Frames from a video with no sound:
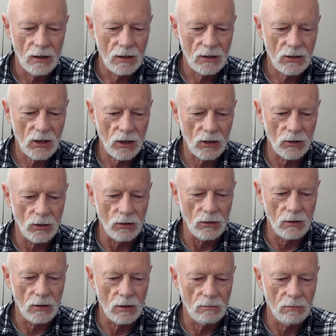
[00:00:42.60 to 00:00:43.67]
So
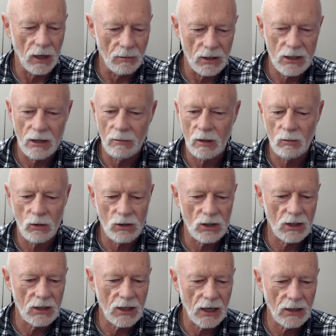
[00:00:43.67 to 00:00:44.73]
maybe someone wants
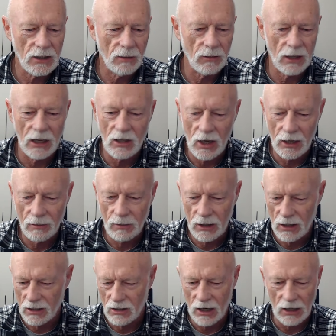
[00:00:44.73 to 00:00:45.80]
to say something. Can you hear me?
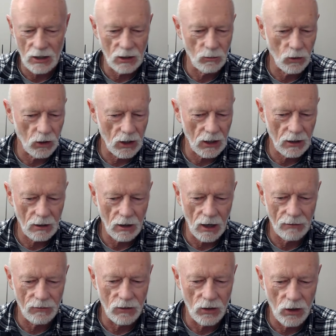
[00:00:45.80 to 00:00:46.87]
Is it actually working? I
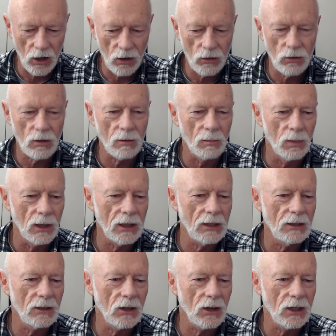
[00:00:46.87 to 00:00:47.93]
have no
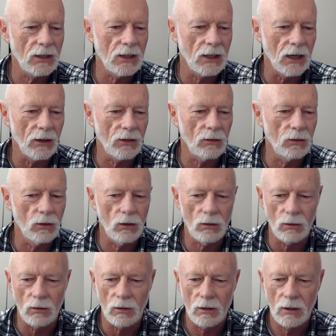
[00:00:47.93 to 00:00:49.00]
bleeding idea.
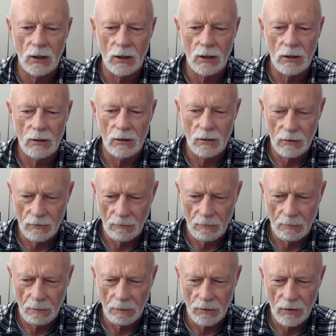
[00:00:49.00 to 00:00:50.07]
Oh,
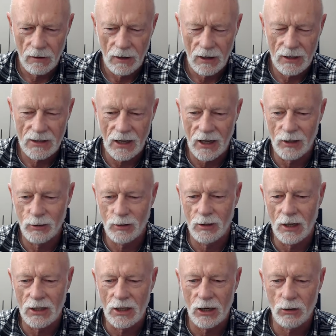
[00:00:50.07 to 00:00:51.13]
is
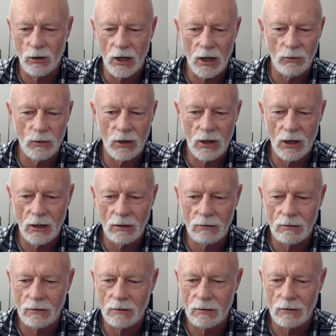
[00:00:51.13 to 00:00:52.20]
the audio working?
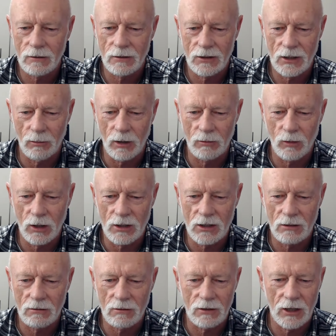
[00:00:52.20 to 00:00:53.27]
Someone want to
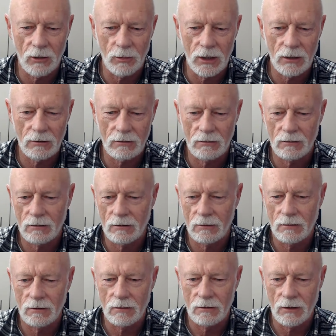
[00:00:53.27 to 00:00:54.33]
tell me?
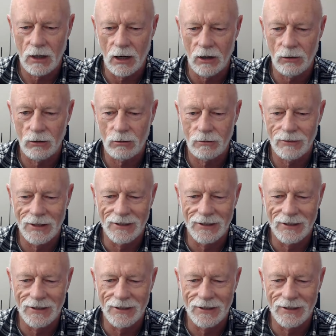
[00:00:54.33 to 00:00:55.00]
Hello?